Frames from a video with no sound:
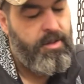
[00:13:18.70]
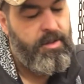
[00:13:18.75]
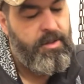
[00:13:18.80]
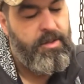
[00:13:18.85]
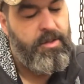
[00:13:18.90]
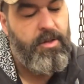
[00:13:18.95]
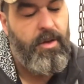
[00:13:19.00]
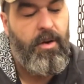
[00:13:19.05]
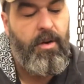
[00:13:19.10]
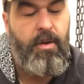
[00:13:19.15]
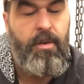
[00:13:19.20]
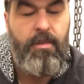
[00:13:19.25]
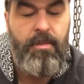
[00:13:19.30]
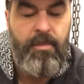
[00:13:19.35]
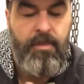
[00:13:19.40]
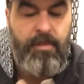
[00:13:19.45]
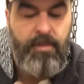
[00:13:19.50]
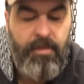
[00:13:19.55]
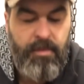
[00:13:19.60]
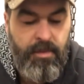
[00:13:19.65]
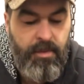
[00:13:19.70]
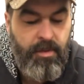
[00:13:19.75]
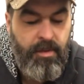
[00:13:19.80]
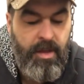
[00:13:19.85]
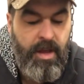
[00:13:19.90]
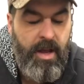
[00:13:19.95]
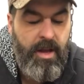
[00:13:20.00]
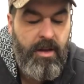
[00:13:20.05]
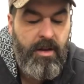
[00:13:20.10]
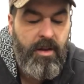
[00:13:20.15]
So
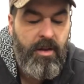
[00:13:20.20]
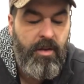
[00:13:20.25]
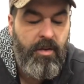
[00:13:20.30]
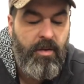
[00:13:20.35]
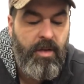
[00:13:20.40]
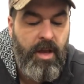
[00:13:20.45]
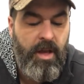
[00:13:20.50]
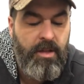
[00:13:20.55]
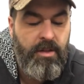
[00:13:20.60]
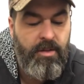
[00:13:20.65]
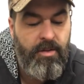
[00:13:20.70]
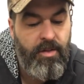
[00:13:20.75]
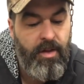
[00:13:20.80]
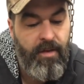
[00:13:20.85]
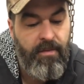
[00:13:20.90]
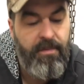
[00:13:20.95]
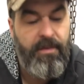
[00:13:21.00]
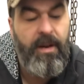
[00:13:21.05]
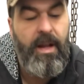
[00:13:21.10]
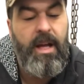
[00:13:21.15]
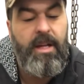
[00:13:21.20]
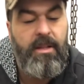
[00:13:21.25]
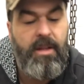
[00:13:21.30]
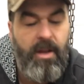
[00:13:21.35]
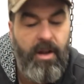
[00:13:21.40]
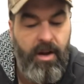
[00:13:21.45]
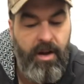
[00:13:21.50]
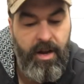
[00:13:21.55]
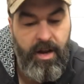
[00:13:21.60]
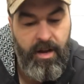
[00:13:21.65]
then you get to the flat
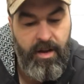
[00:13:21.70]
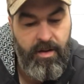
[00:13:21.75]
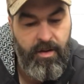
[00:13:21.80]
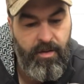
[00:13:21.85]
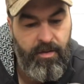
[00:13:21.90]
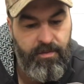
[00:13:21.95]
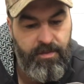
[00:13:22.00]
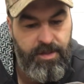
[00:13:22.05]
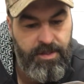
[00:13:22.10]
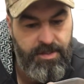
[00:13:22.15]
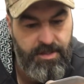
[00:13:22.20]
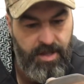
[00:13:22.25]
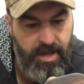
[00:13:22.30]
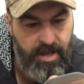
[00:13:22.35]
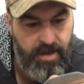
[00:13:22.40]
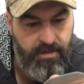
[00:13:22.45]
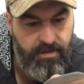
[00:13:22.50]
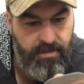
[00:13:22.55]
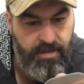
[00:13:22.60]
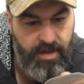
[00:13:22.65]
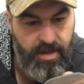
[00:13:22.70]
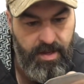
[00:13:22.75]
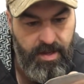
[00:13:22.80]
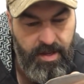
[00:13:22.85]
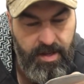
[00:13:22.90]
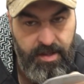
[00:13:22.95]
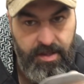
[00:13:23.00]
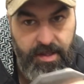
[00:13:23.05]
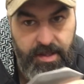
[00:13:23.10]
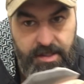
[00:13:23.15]
area of this knife.
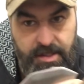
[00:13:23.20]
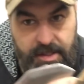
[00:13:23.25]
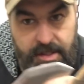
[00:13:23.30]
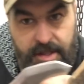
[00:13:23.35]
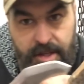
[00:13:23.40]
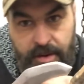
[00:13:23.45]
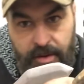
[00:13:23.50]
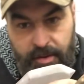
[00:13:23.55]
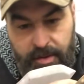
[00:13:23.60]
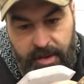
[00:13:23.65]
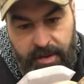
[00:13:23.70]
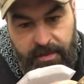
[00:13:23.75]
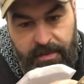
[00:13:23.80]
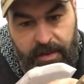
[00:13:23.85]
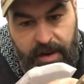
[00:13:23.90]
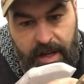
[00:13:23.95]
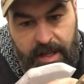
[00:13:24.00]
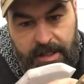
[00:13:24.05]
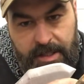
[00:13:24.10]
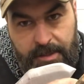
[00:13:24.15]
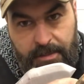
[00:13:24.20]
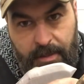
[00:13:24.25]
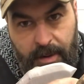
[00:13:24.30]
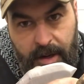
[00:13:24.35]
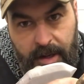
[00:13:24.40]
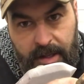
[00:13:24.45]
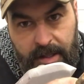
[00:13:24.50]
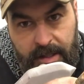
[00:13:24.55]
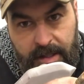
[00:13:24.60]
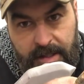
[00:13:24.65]
This is the only flat
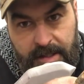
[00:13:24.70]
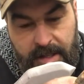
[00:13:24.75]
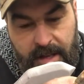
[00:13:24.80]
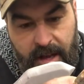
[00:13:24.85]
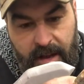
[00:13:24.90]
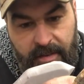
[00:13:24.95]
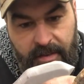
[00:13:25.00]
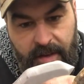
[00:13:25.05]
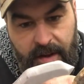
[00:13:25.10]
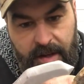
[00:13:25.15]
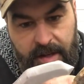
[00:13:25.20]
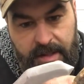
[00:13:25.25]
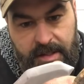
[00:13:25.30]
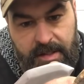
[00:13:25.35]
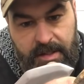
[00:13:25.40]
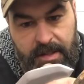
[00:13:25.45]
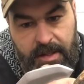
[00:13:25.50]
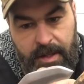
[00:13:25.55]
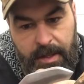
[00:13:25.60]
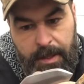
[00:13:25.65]
spot this knife has.